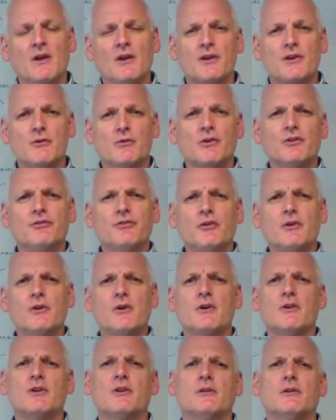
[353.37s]
You're also
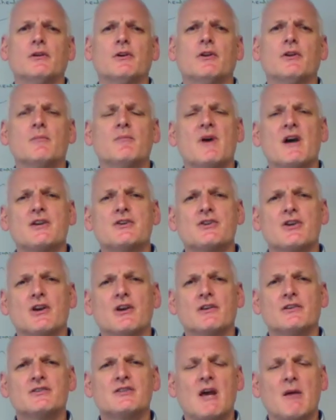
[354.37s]
going to measure
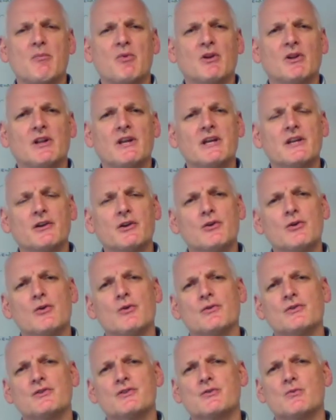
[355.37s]
separately in
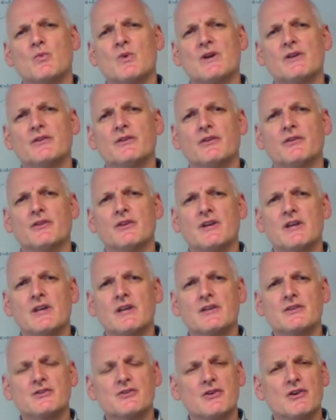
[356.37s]
accordance with
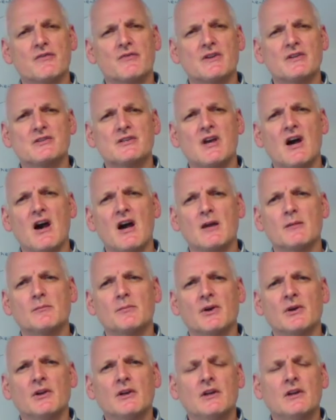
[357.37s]
the surface type.
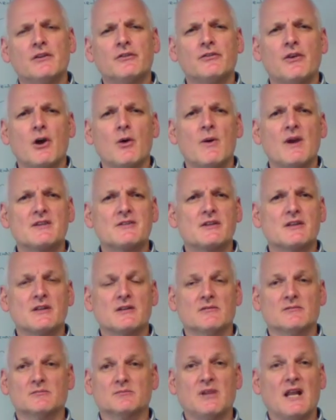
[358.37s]
So is it
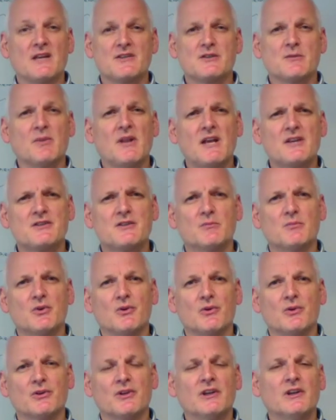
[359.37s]

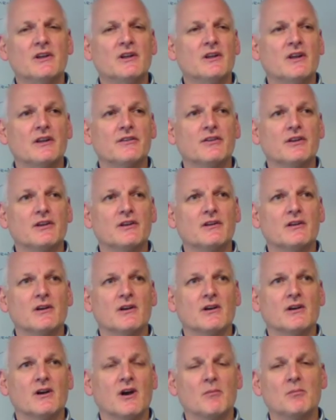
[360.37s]
plasterboard? Is it
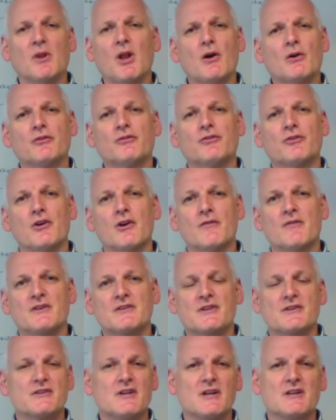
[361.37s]
a block surface?
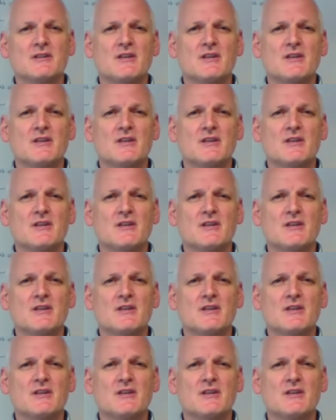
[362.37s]
Is it a